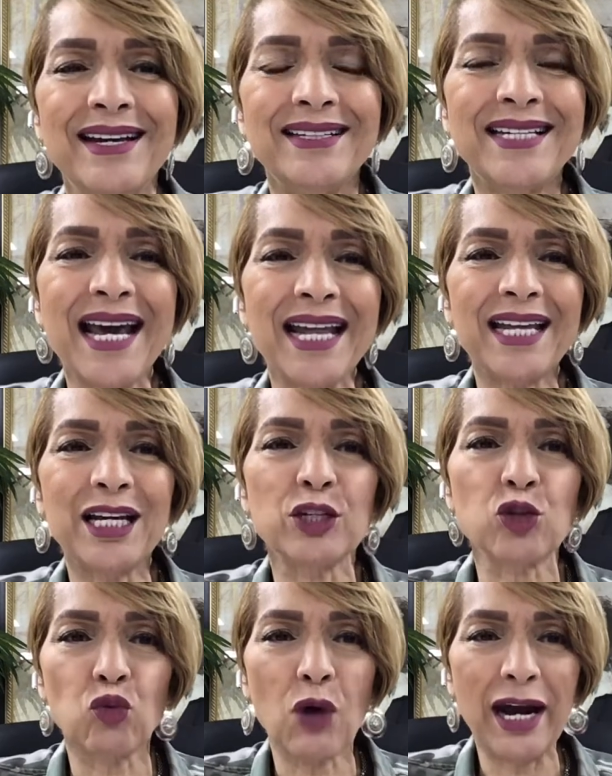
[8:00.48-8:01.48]
telling us
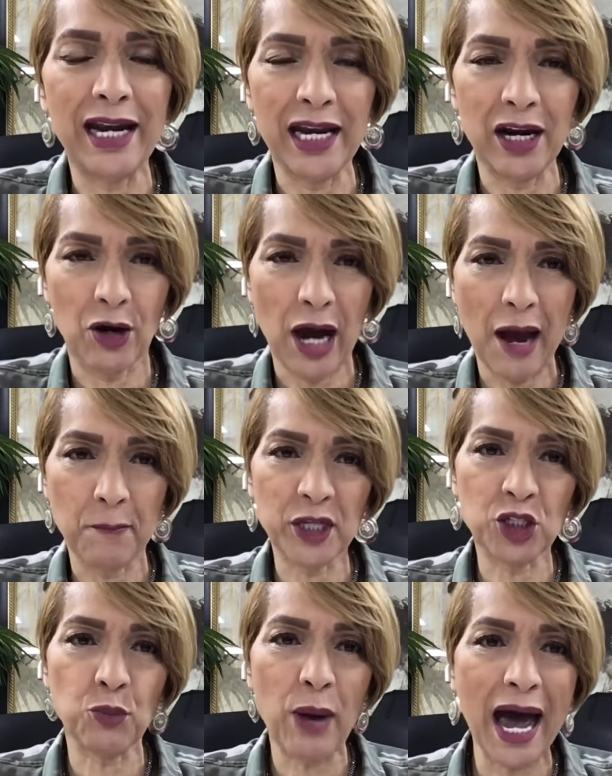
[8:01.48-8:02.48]
right here how
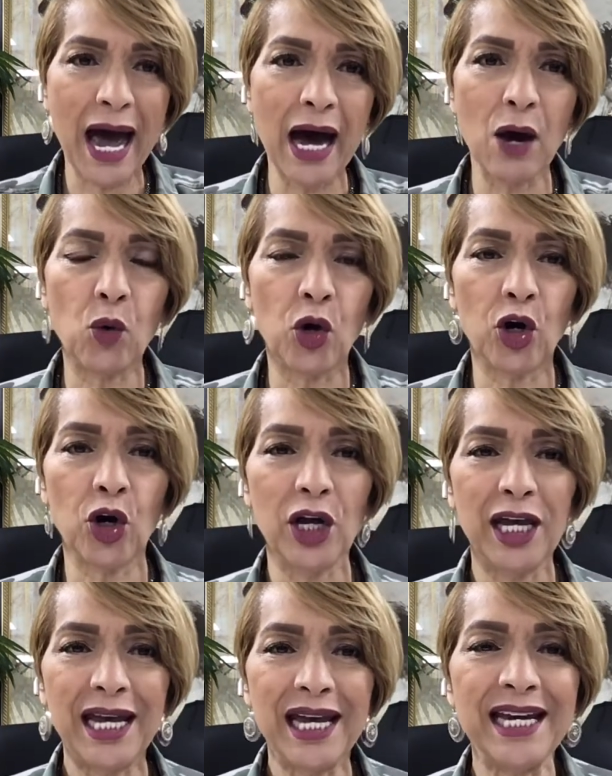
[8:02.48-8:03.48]
much power
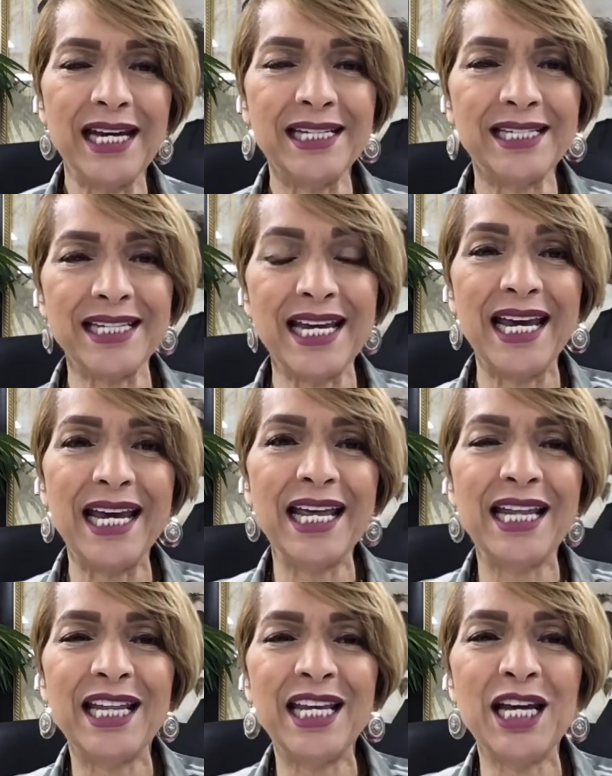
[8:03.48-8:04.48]
is
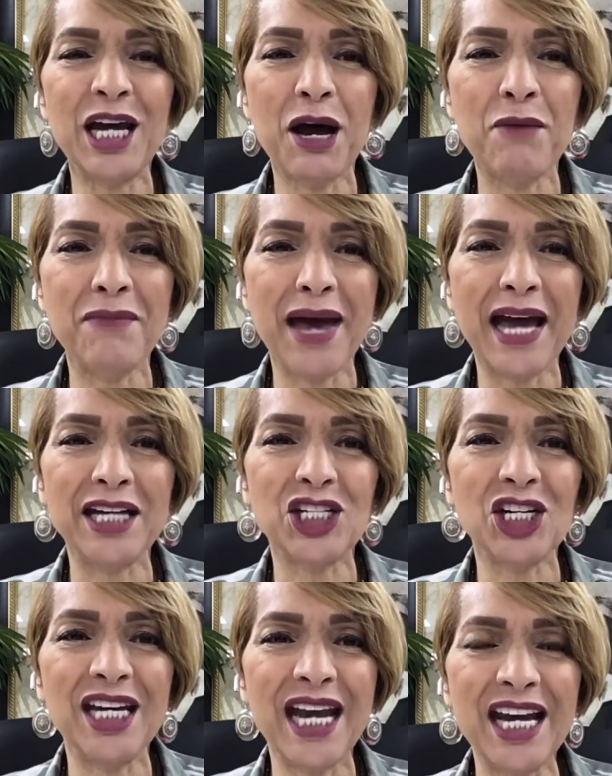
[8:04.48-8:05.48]
in the
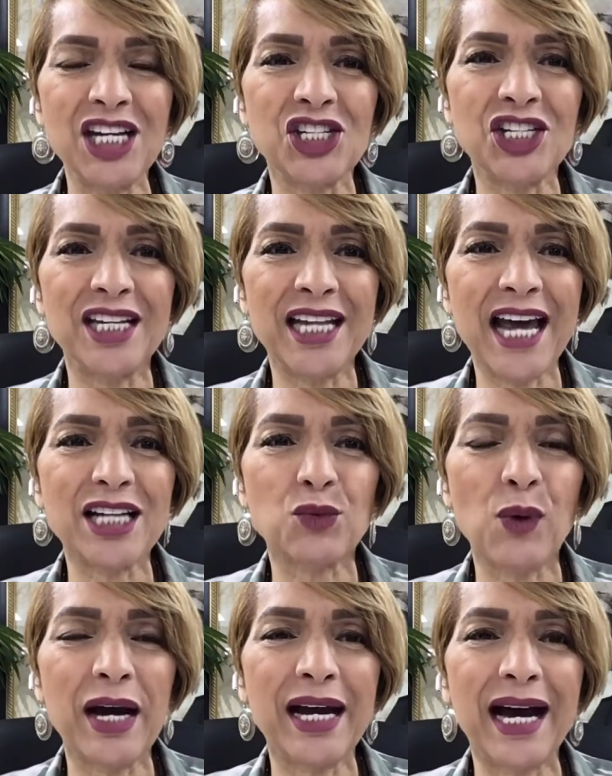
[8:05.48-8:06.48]
imagination. That's
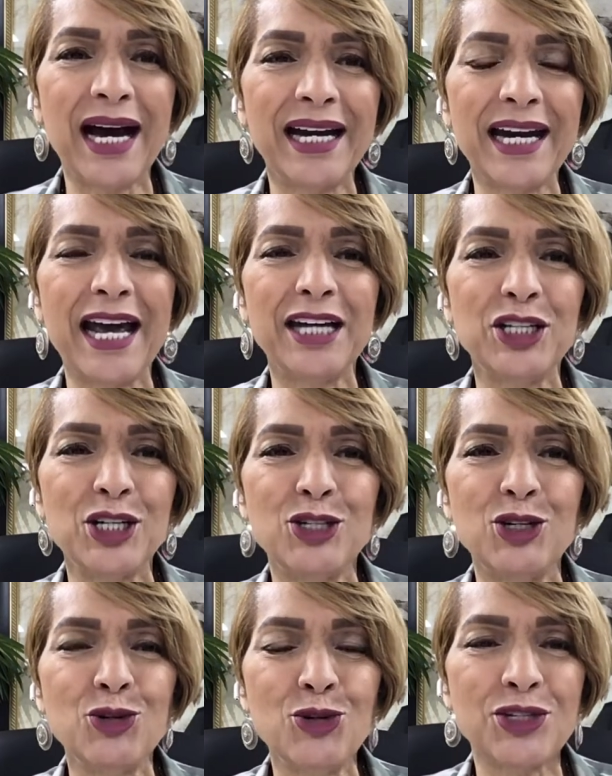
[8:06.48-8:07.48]
why God had to
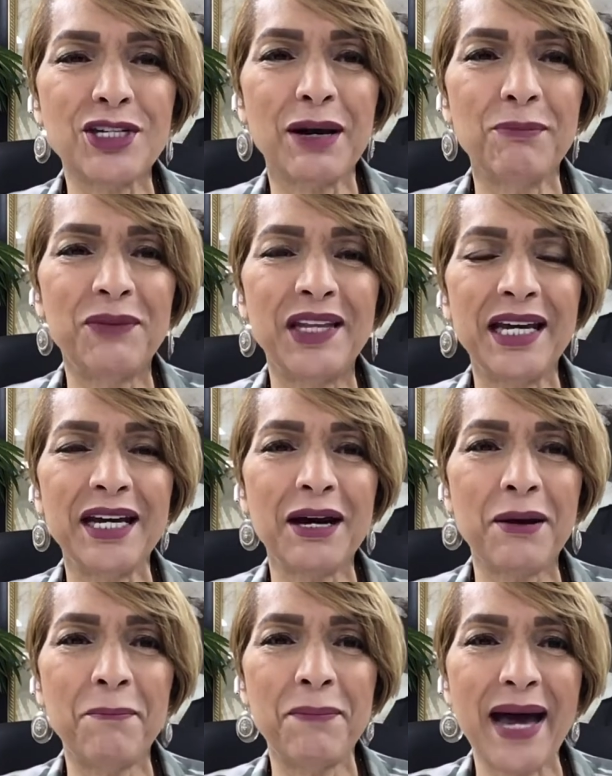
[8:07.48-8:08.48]
do something
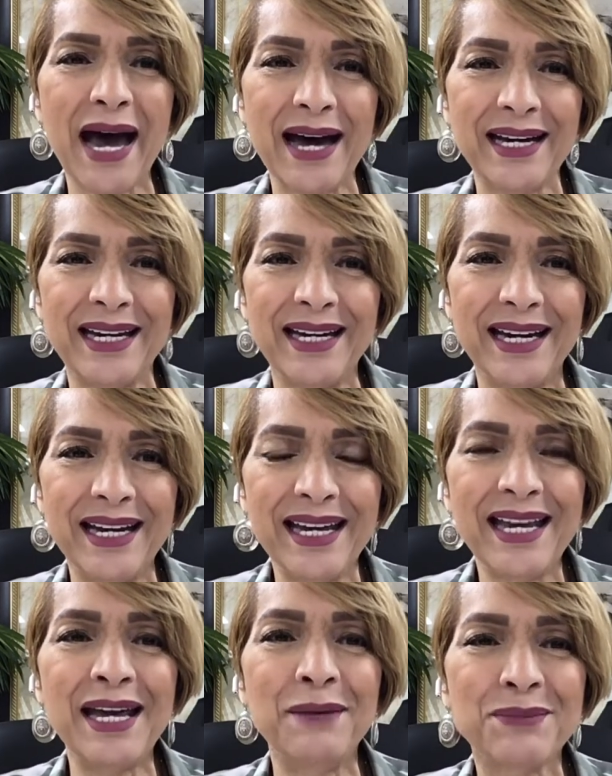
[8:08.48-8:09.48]
about it
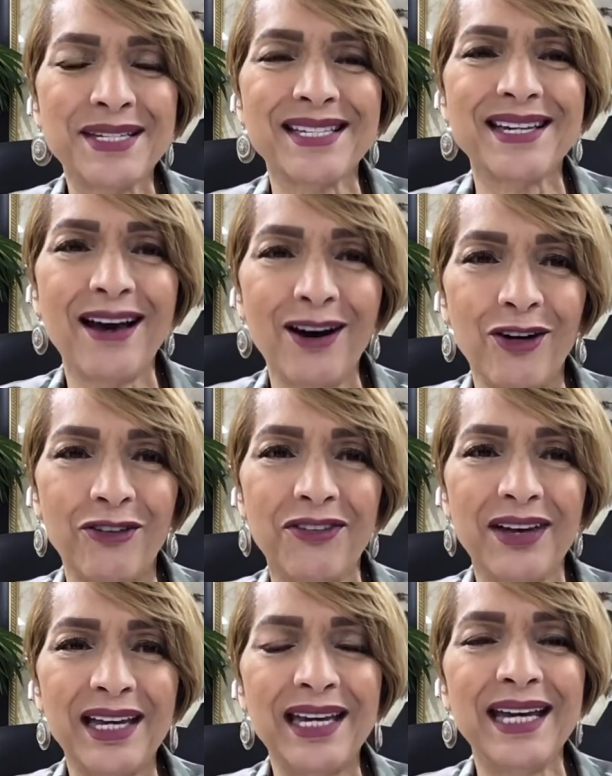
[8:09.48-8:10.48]
himself.
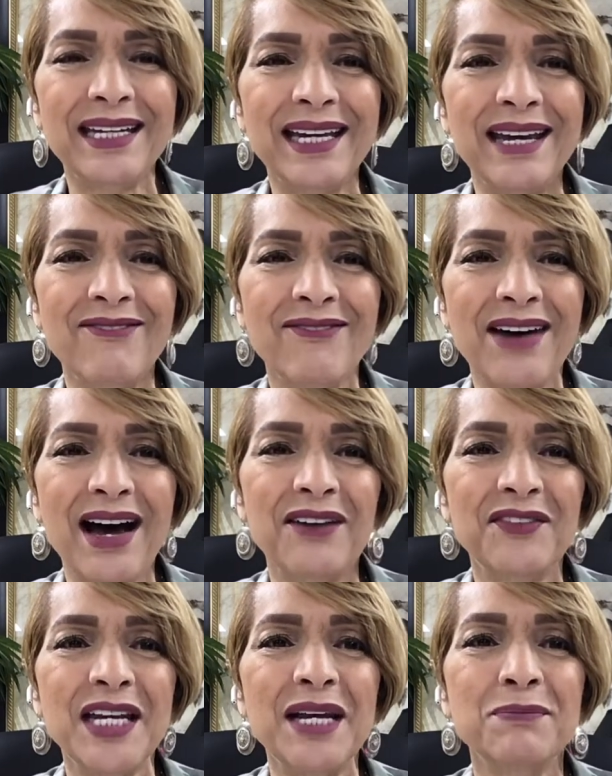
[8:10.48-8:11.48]
He had to get
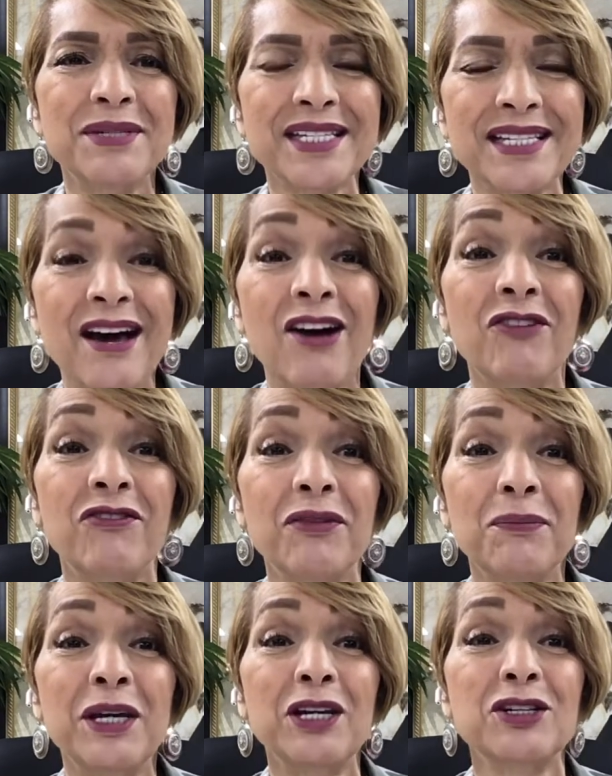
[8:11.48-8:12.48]
involved himself
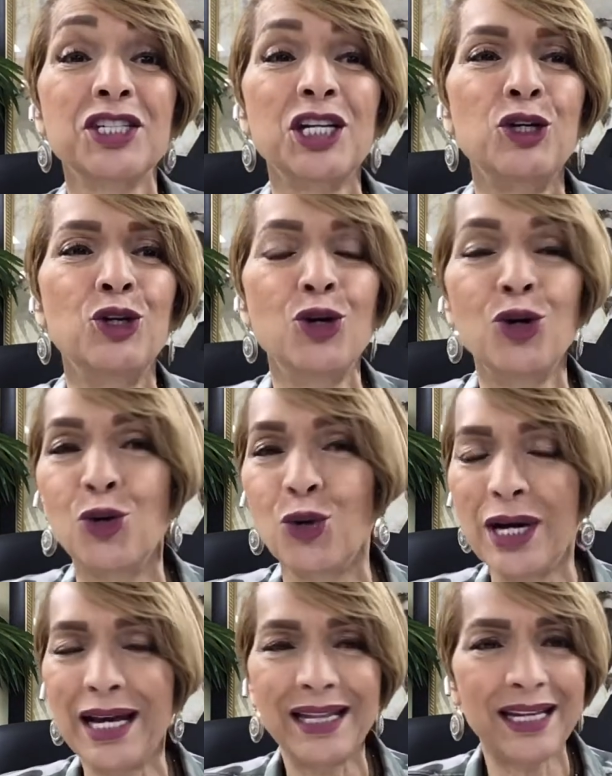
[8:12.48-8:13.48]
because he knew
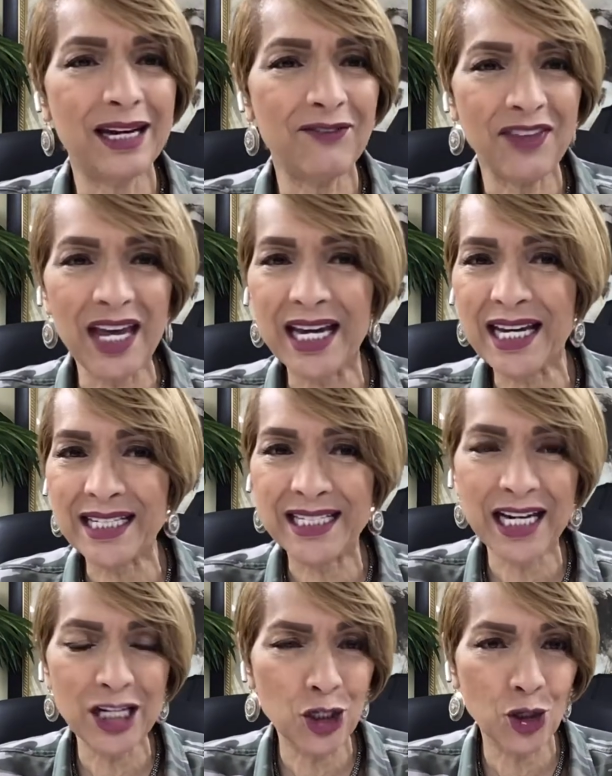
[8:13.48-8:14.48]
that if they
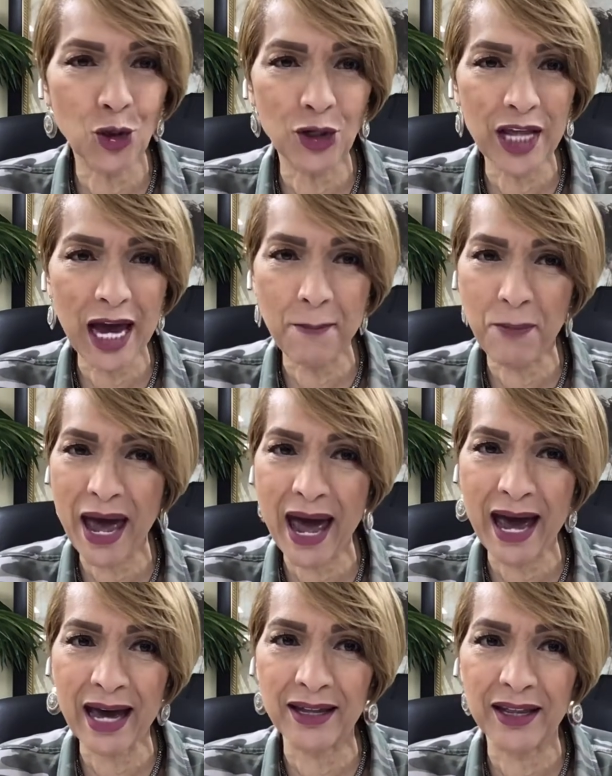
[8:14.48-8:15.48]
continued on that
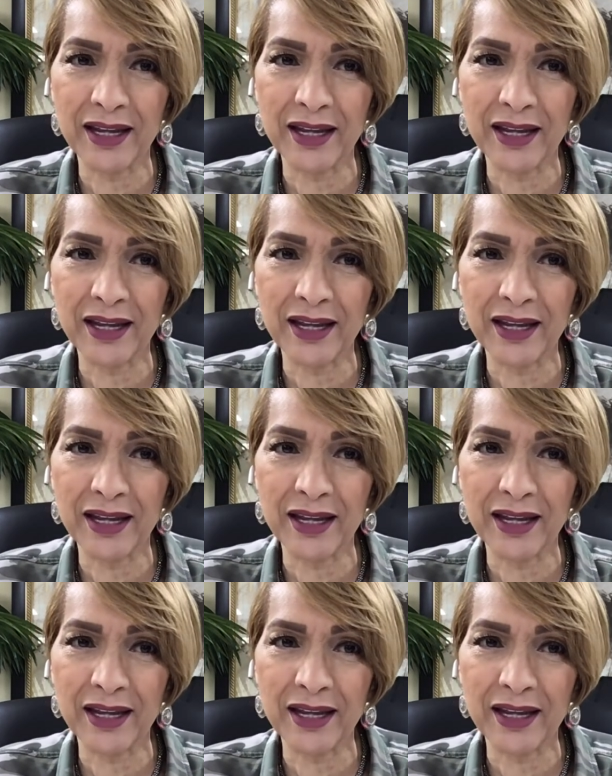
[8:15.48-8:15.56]
path,